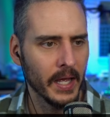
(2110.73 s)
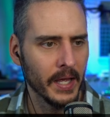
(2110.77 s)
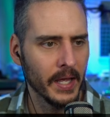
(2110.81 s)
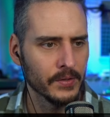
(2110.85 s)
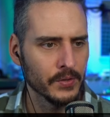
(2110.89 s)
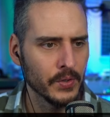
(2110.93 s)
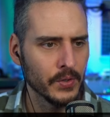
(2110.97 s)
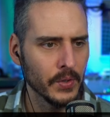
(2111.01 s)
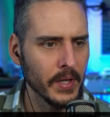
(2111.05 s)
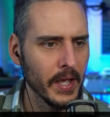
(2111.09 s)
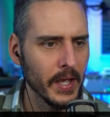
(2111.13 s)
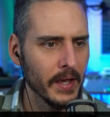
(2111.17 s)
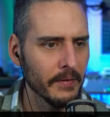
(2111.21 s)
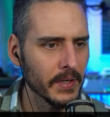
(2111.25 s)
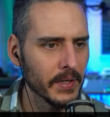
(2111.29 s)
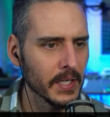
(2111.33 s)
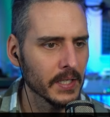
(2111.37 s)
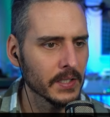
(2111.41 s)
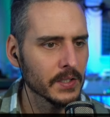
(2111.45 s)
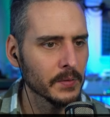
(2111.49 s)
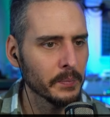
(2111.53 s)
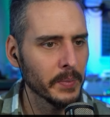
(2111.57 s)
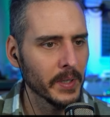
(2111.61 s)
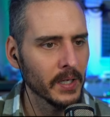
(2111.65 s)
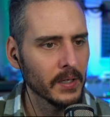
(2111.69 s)
do you have any
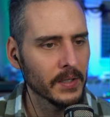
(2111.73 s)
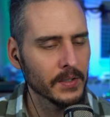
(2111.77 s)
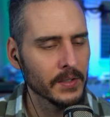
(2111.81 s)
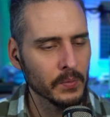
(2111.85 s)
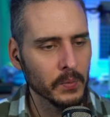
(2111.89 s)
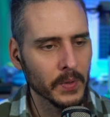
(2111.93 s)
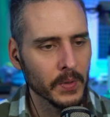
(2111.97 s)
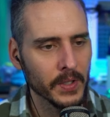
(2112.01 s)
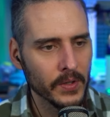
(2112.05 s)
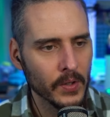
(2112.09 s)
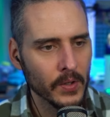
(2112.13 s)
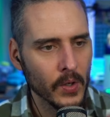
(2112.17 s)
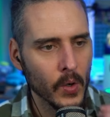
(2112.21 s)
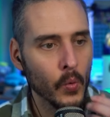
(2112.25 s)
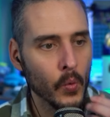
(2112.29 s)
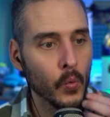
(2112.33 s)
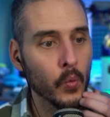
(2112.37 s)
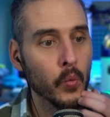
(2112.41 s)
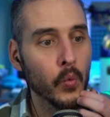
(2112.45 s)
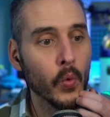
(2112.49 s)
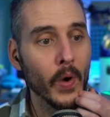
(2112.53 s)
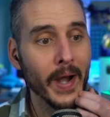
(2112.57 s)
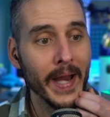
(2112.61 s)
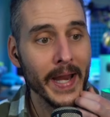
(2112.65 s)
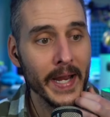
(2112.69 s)
experience with
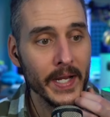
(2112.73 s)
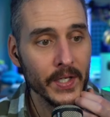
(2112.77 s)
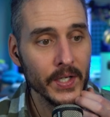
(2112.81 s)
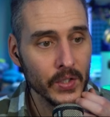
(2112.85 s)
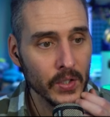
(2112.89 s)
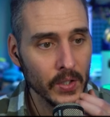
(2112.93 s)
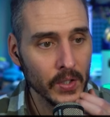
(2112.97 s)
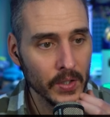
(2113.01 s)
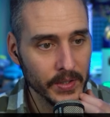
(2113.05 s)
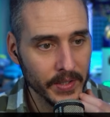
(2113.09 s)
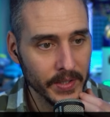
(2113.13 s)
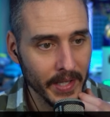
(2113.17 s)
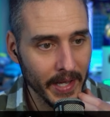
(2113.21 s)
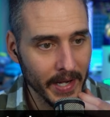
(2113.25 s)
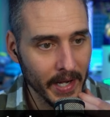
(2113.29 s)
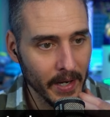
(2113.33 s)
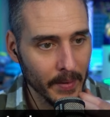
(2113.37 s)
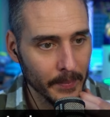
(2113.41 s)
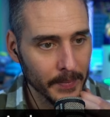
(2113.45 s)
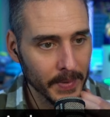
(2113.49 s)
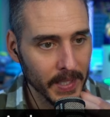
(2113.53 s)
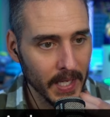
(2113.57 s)
rancher setup